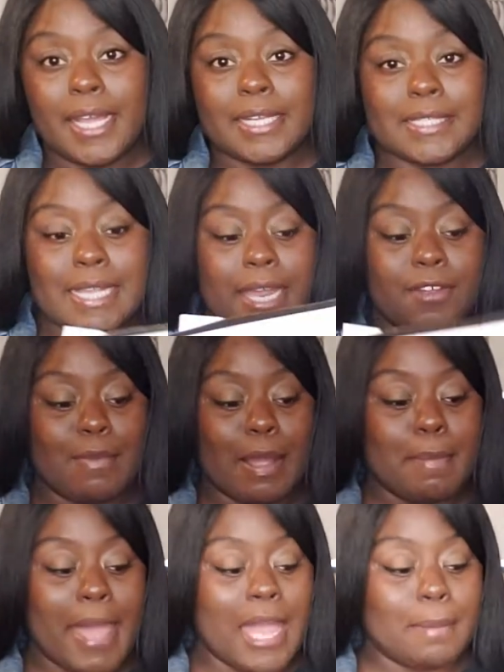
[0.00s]
inside of my
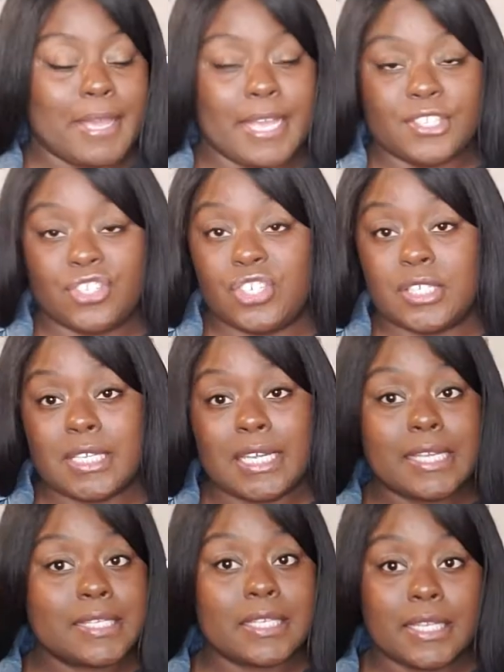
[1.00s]
bag because it's just
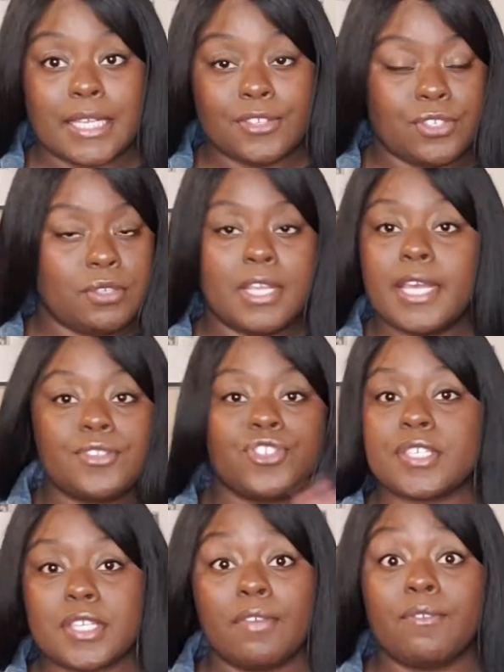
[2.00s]
easily, it's it's
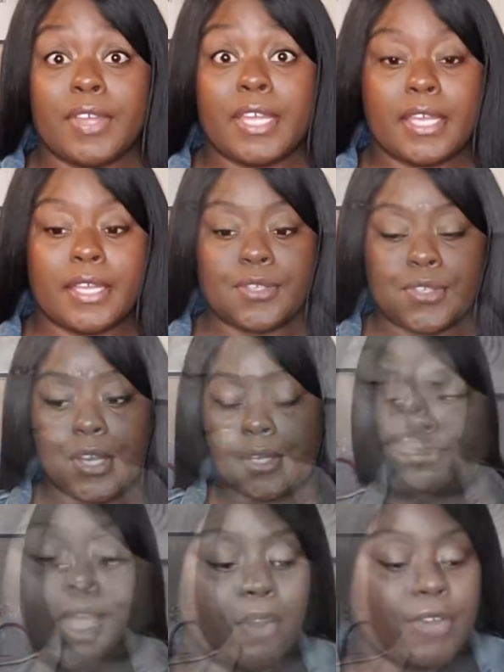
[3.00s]
just convenient.
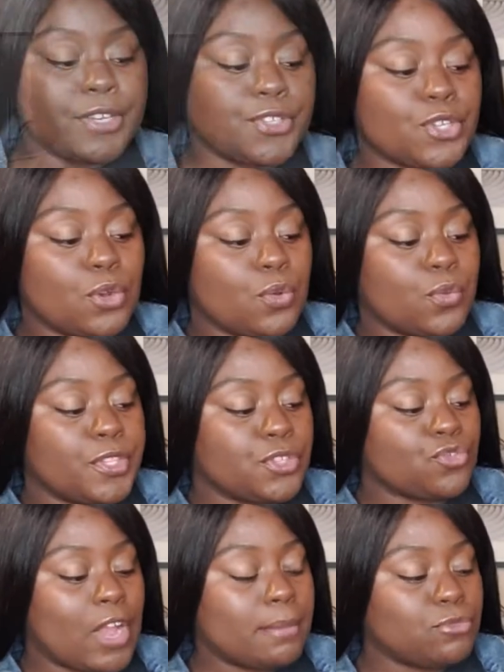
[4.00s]
So, all right. So the
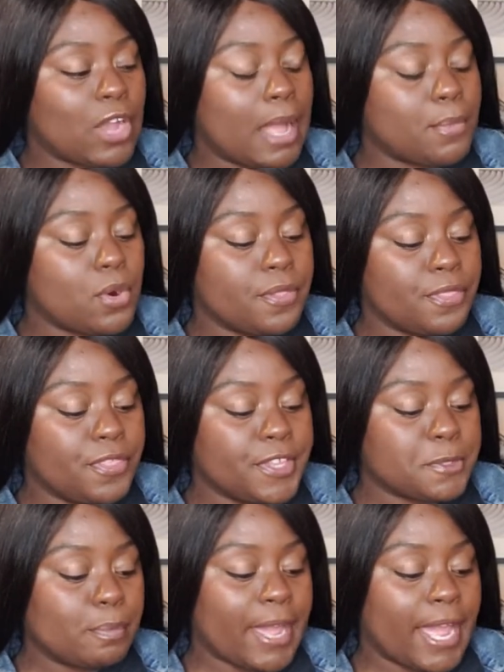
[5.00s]
strap drop on
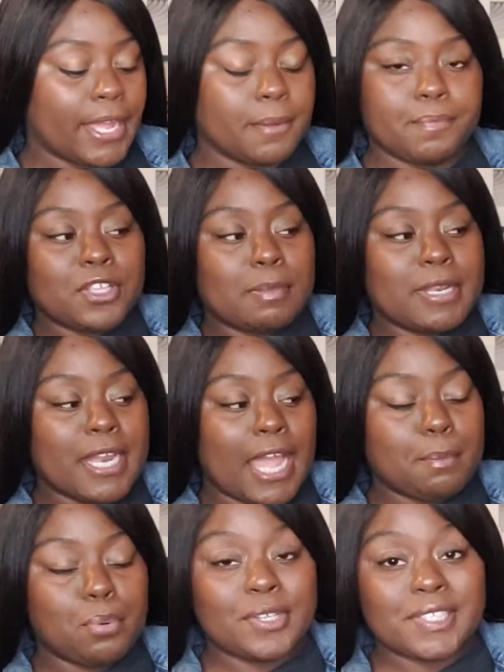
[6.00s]
this bag is going to be
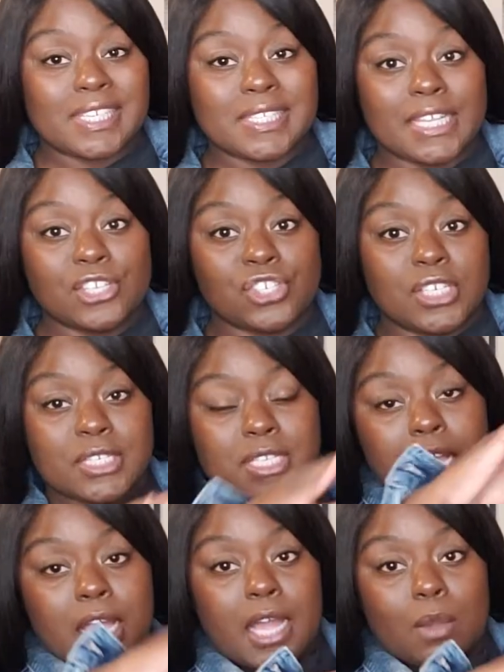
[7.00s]
9.6 inches.
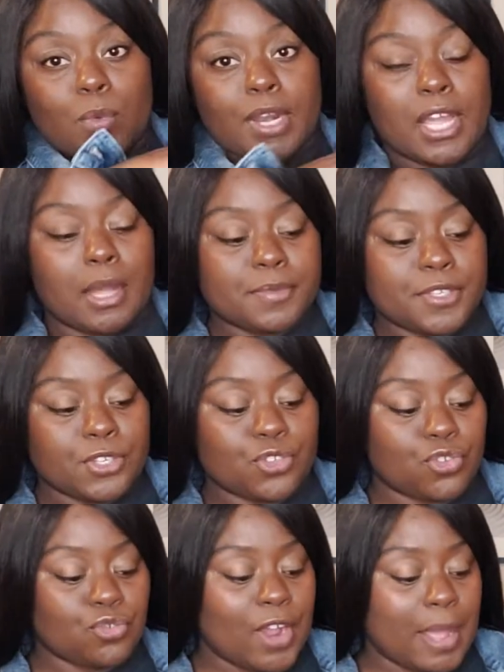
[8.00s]
Um, when it comes to the
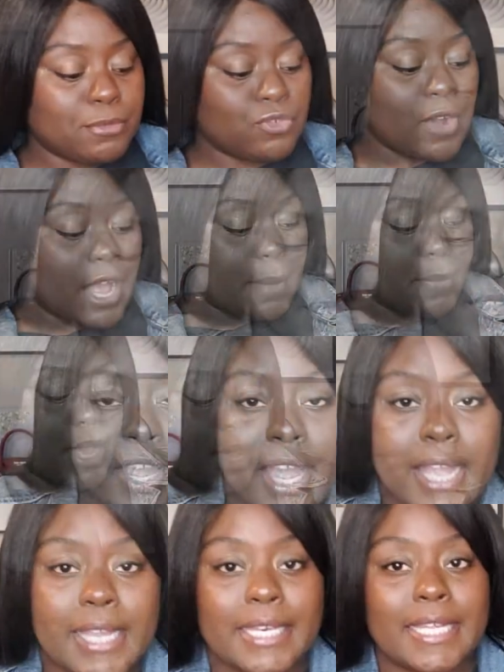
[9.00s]
strap drop,
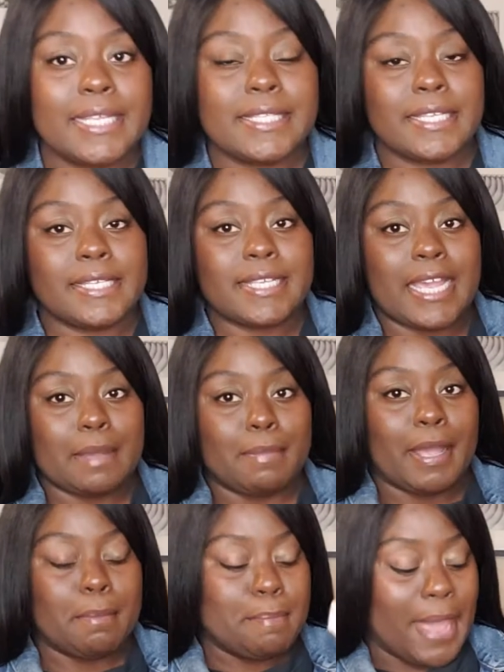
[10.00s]
I can easily take
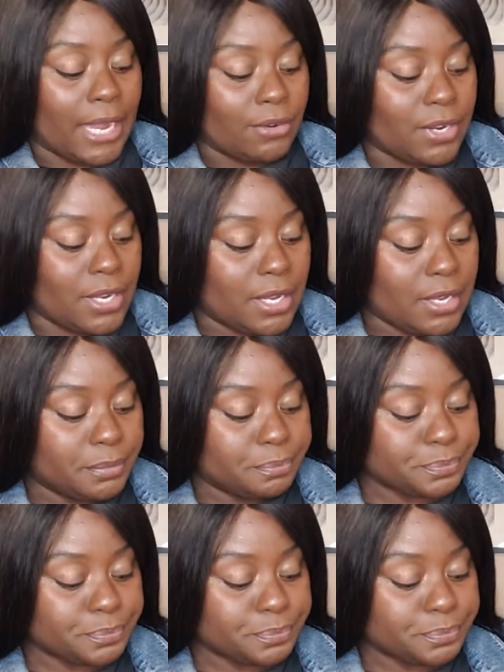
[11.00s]
my battery